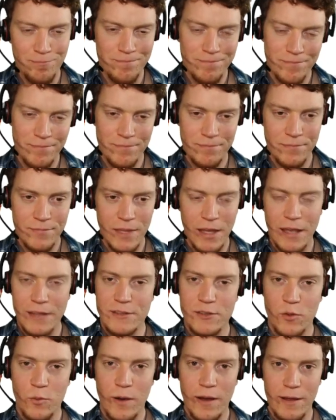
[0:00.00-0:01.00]

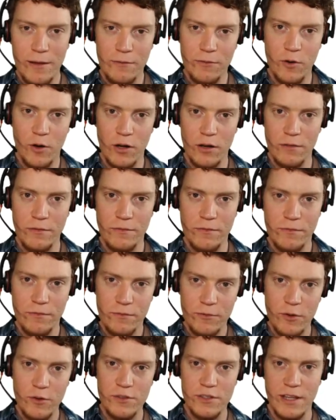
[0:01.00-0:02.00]
It's a way of kind of
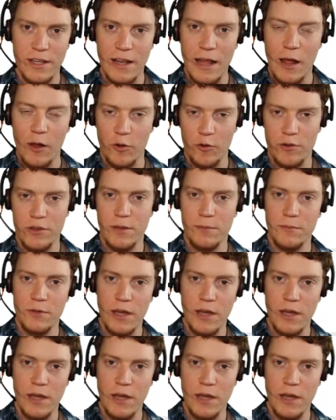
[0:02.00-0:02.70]
using an algorithm